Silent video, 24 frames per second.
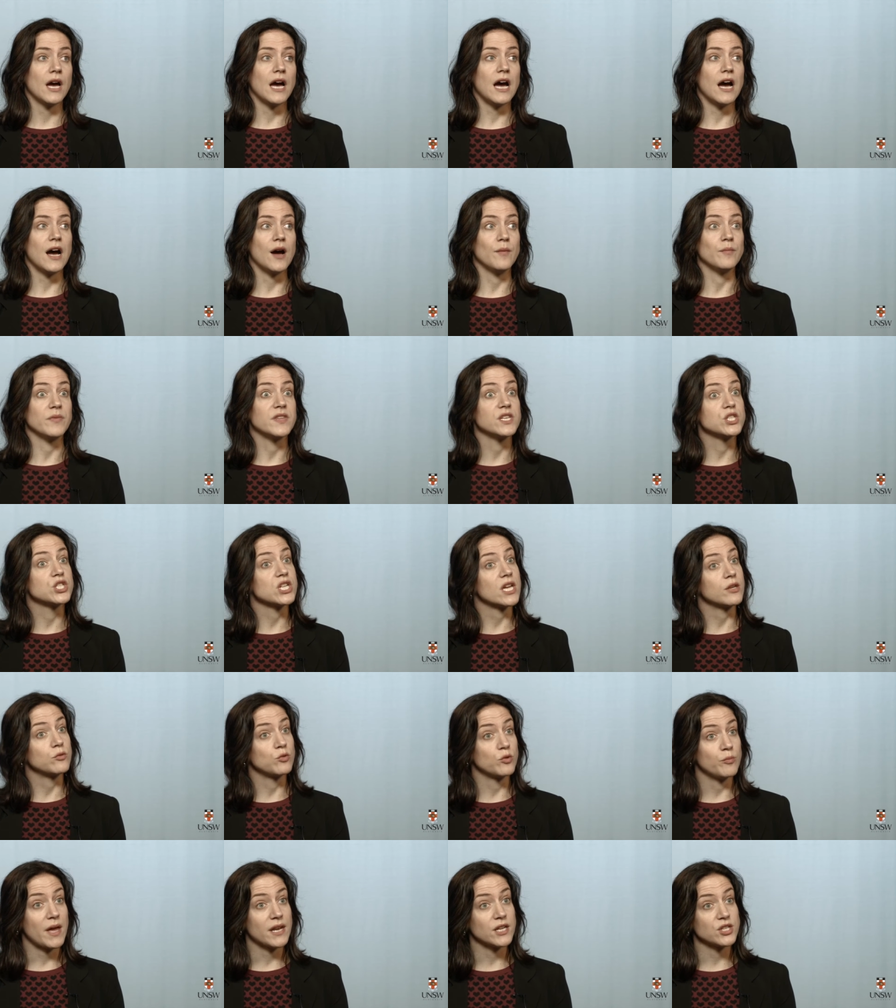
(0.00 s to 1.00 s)
um, the
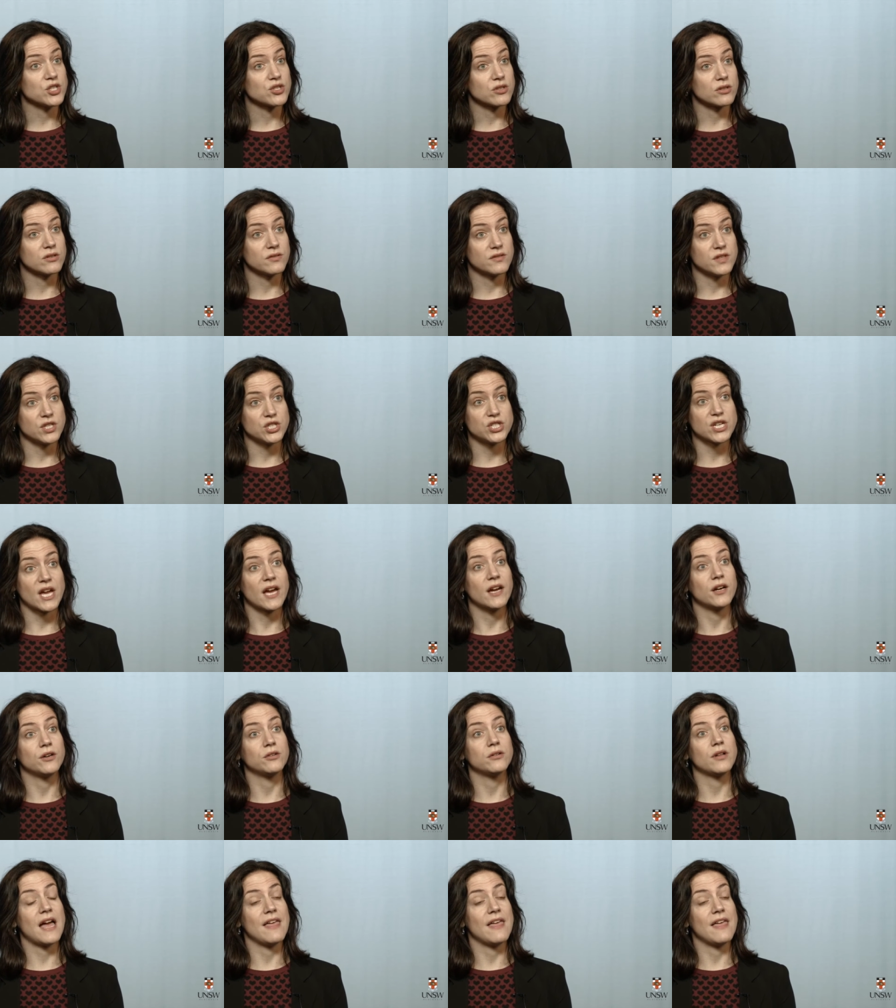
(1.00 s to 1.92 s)
general manager of the jail